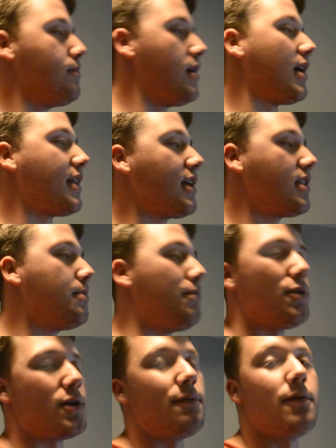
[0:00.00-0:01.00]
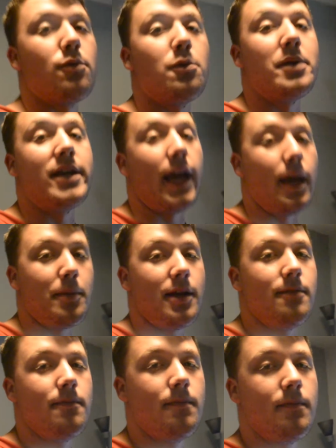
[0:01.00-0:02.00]
I think the bulk of it will be
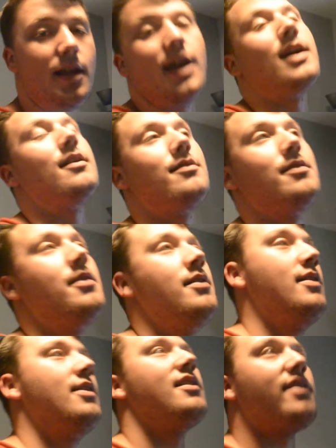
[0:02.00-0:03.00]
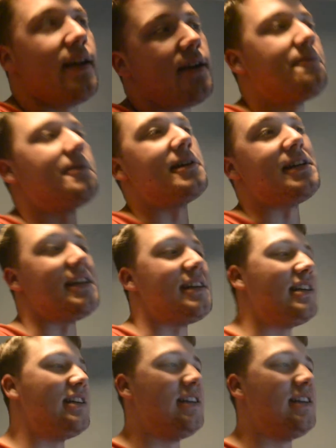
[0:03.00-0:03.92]
gaming, and thankfully